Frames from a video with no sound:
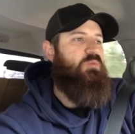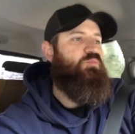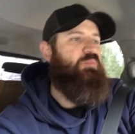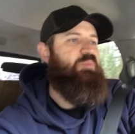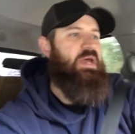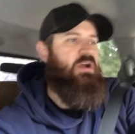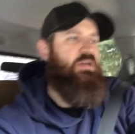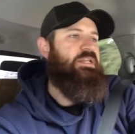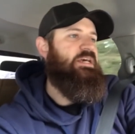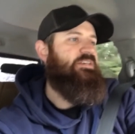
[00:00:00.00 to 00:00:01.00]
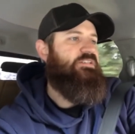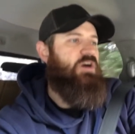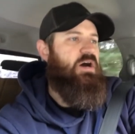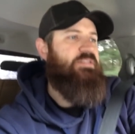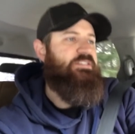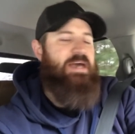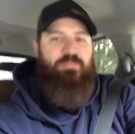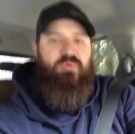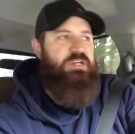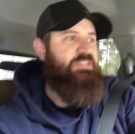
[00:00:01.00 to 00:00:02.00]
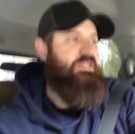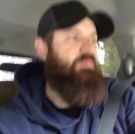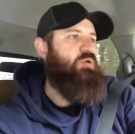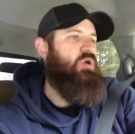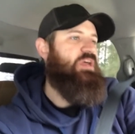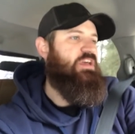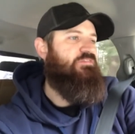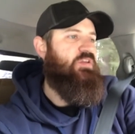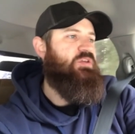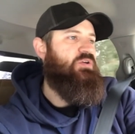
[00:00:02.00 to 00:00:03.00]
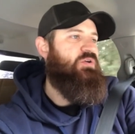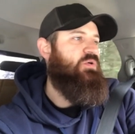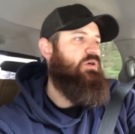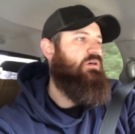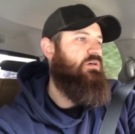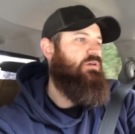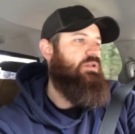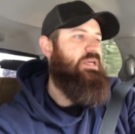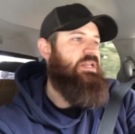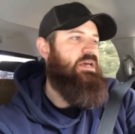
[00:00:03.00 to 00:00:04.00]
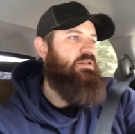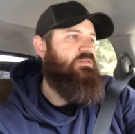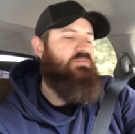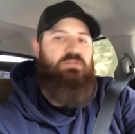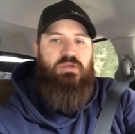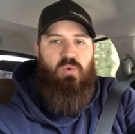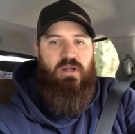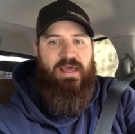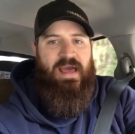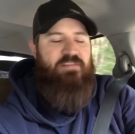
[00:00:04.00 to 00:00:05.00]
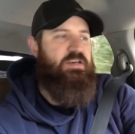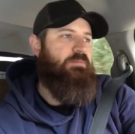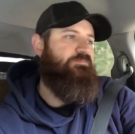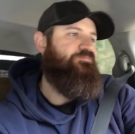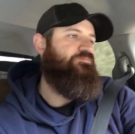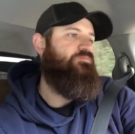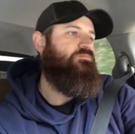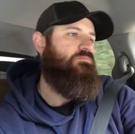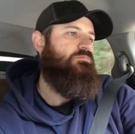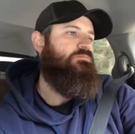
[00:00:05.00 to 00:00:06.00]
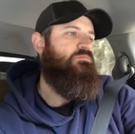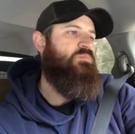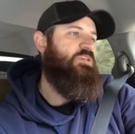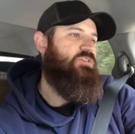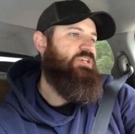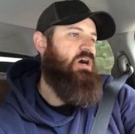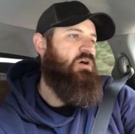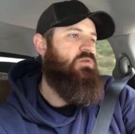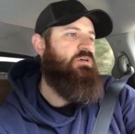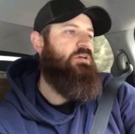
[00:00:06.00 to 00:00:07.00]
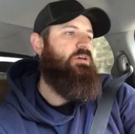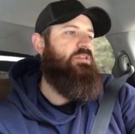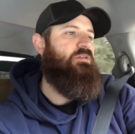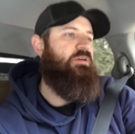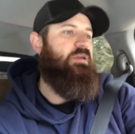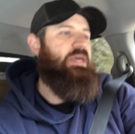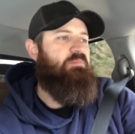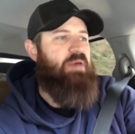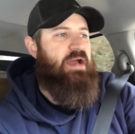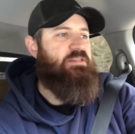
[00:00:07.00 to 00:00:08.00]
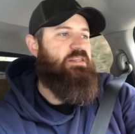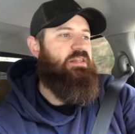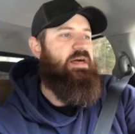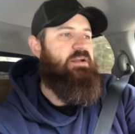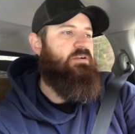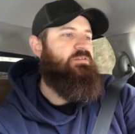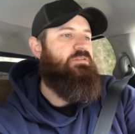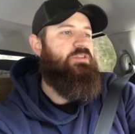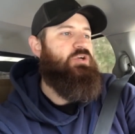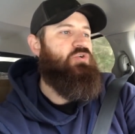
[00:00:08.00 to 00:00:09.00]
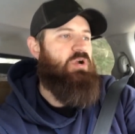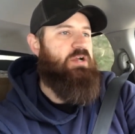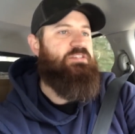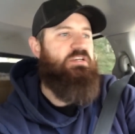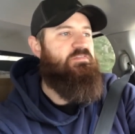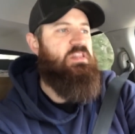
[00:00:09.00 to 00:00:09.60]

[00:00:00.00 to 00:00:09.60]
Preparedness concept, pretty simple. If you need it, you want to have it. So, getting back to the letter, the crux of the